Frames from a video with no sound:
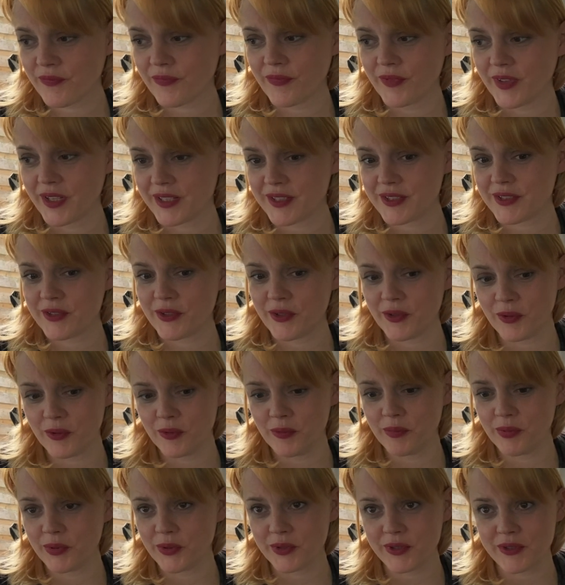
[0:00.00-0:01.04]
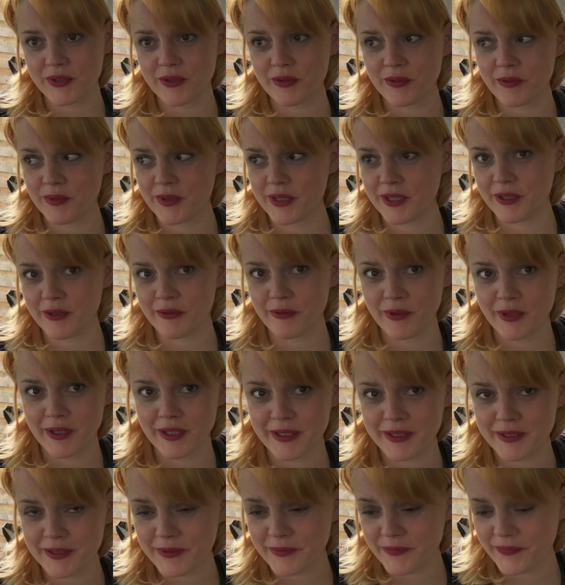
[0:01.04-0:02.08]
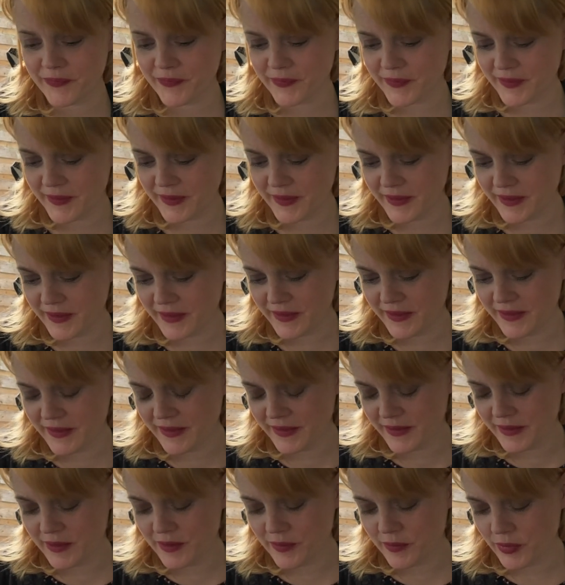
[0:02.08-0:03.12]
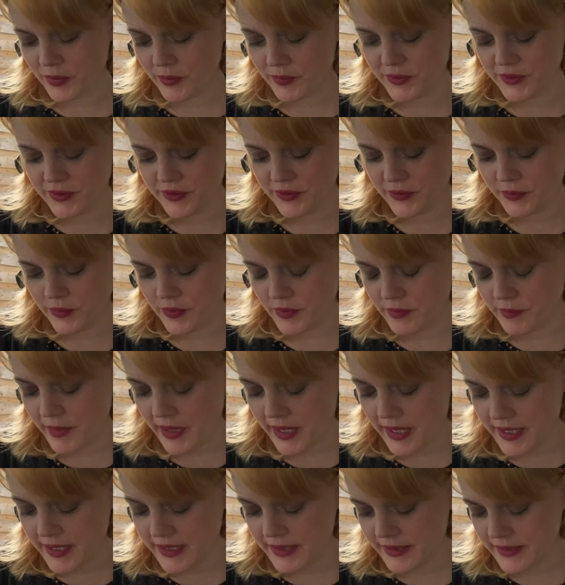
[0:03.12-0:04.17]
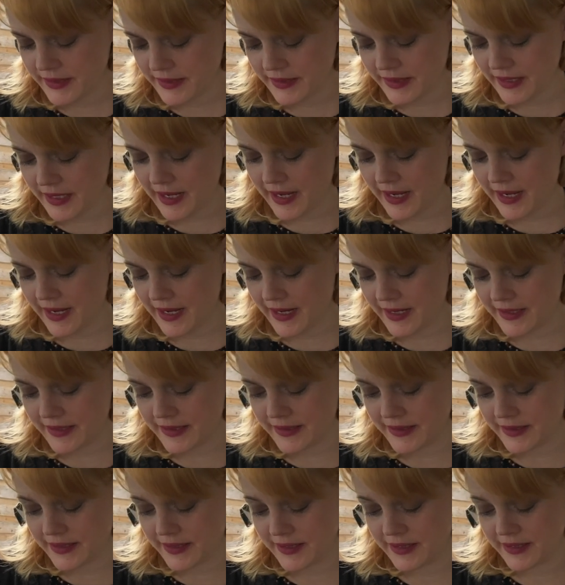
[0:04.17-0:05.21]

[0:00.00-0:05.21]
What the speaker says: That's the whole point of the reading, right? Promises were made, and